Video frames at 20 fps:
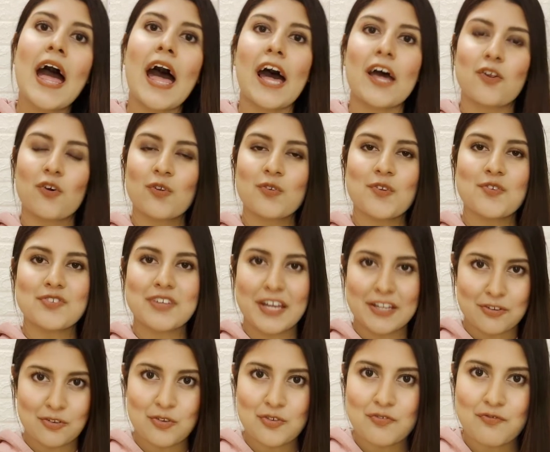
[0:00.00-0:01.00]
and also
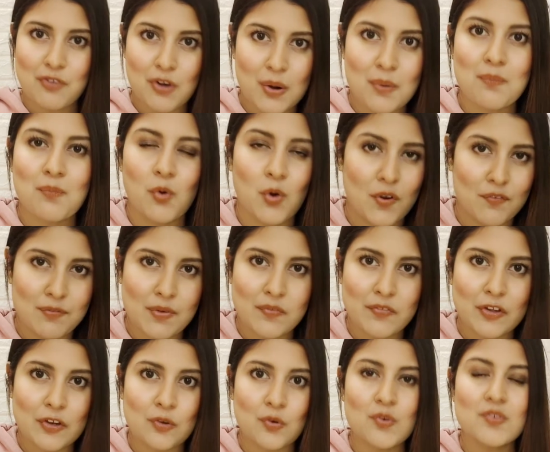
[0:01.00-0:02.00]
stay tuned for more of my
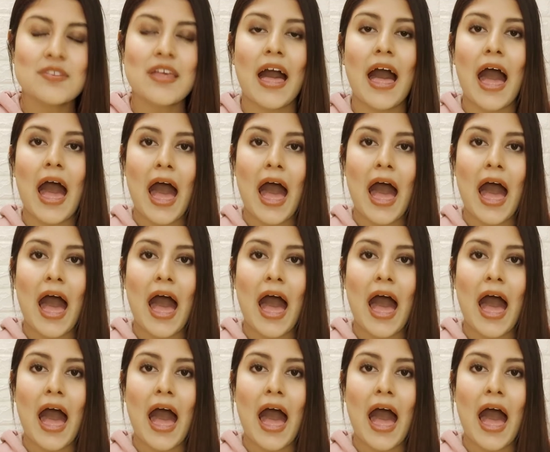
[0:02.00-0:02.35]
videos.